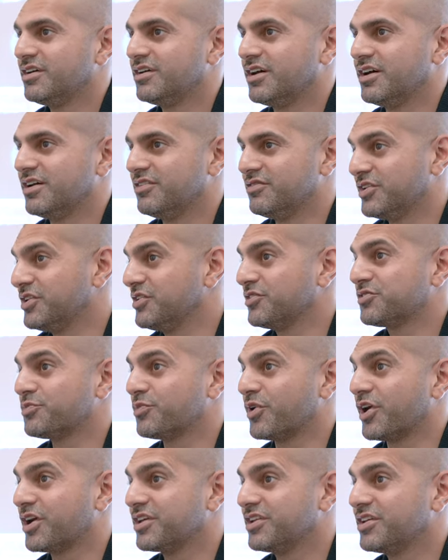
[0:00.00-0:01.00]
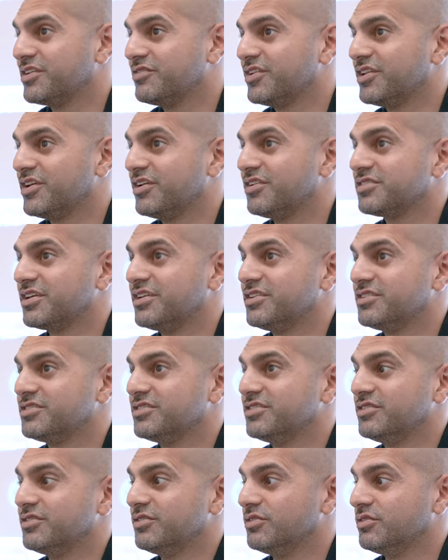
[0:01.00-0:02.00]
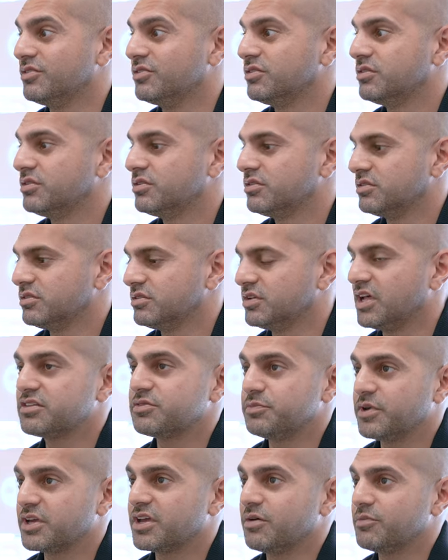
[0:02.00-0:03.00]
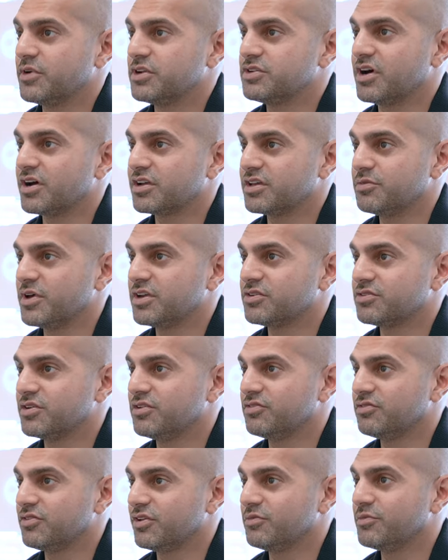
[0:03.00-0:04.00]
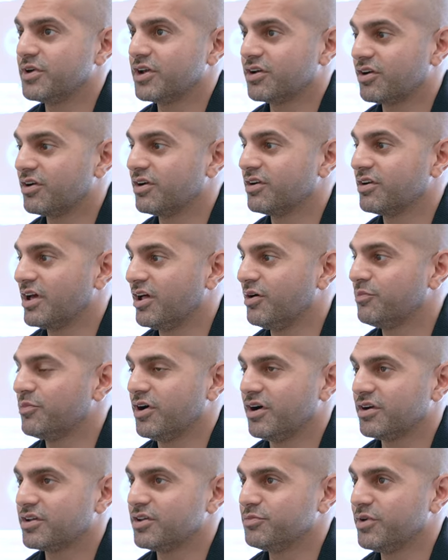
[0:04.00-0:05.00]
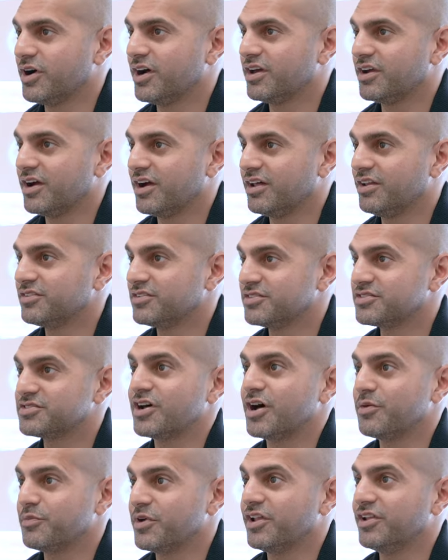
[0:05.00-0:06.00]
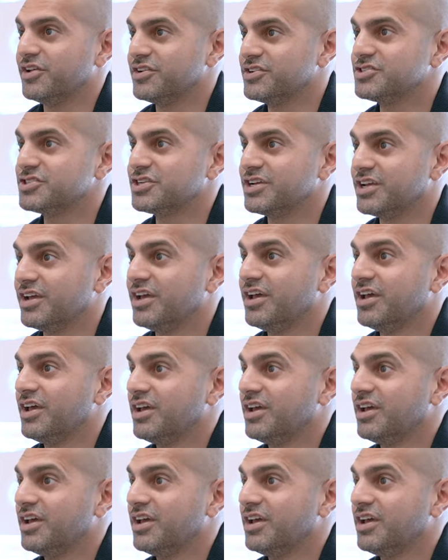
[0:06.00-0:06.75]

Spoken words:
videos, marketing videos, into let's become a documentary filmmaker and help occupy an island to stop LNG.